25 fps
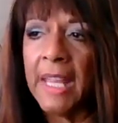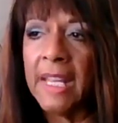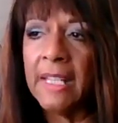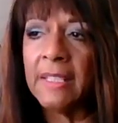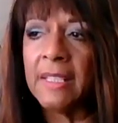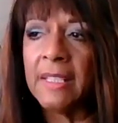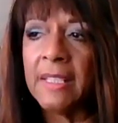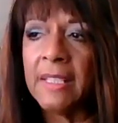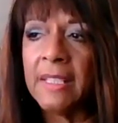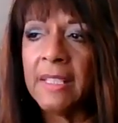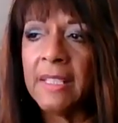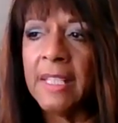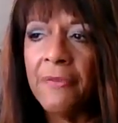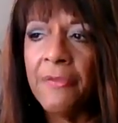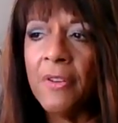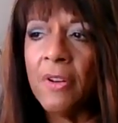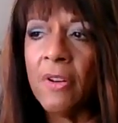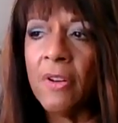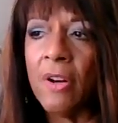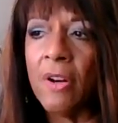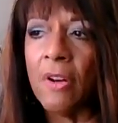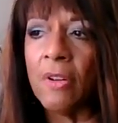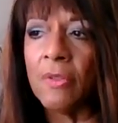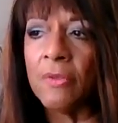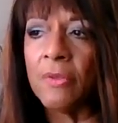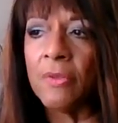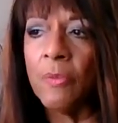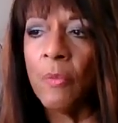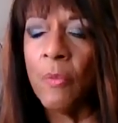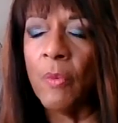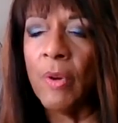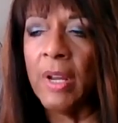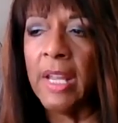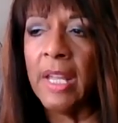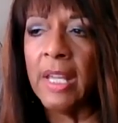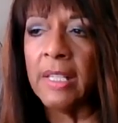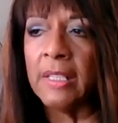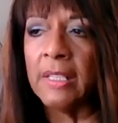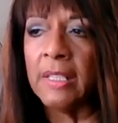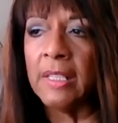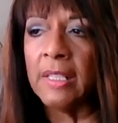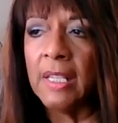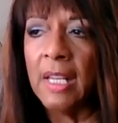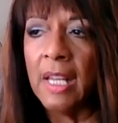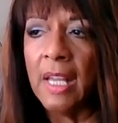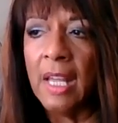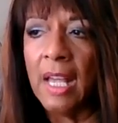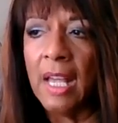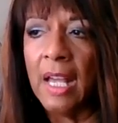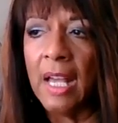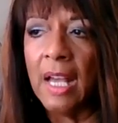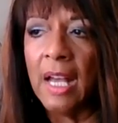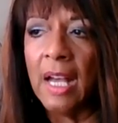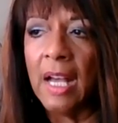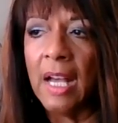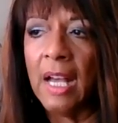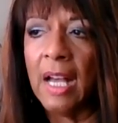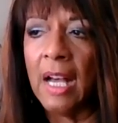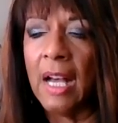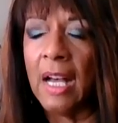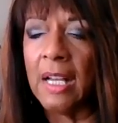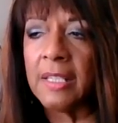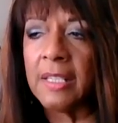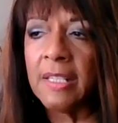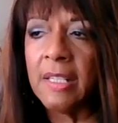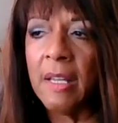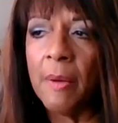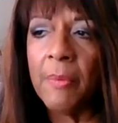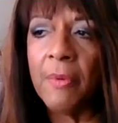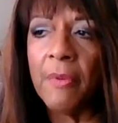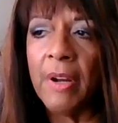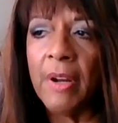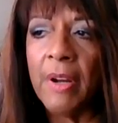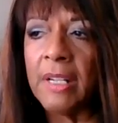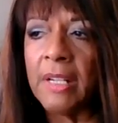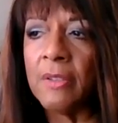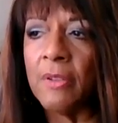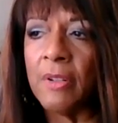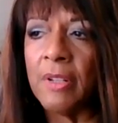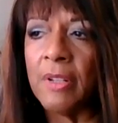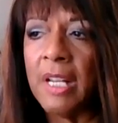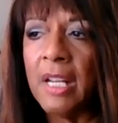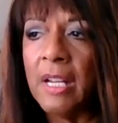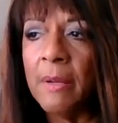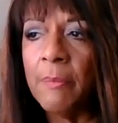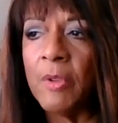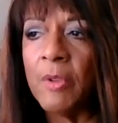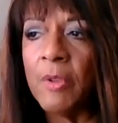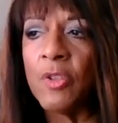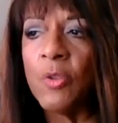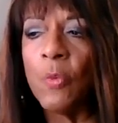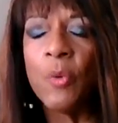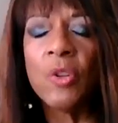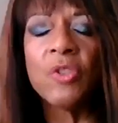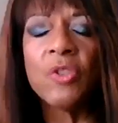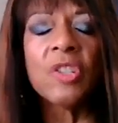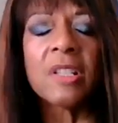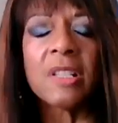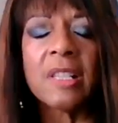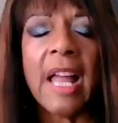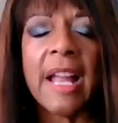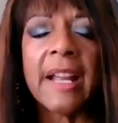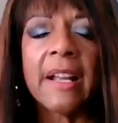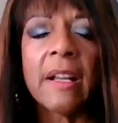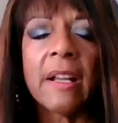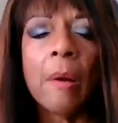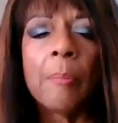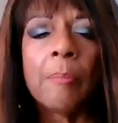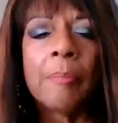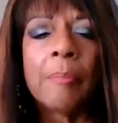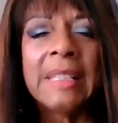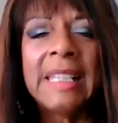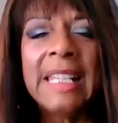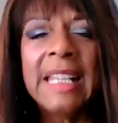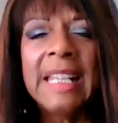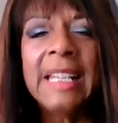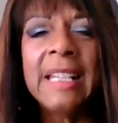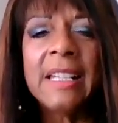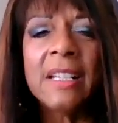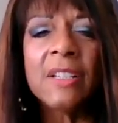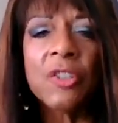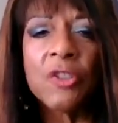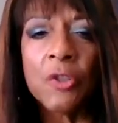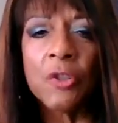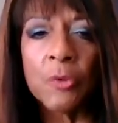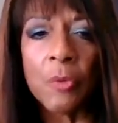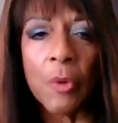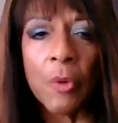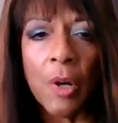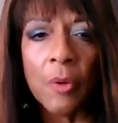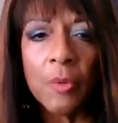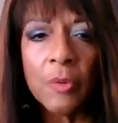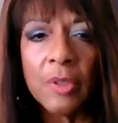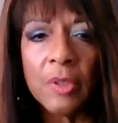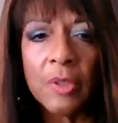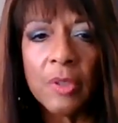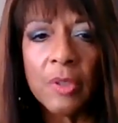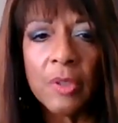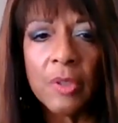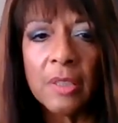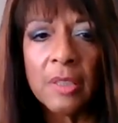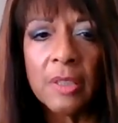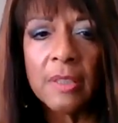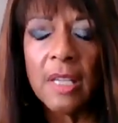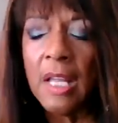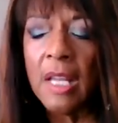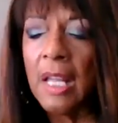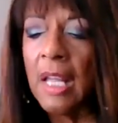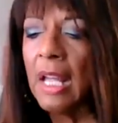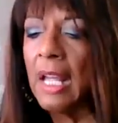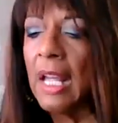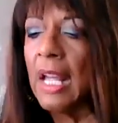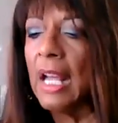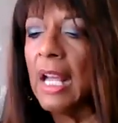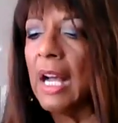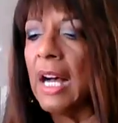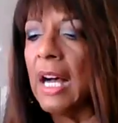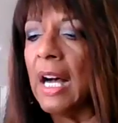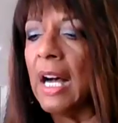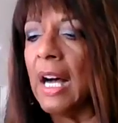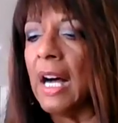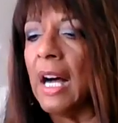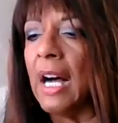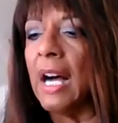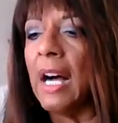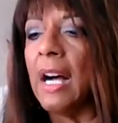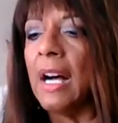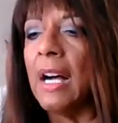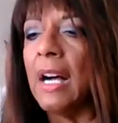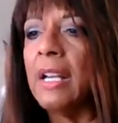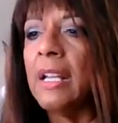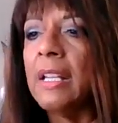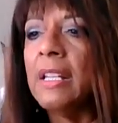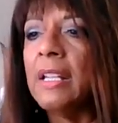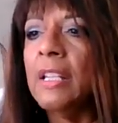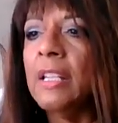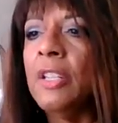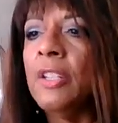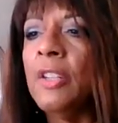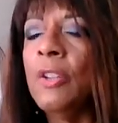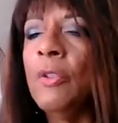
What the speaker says: It's difficult when a subarachnoid hemorrhage, which is like a bleeding stroke, if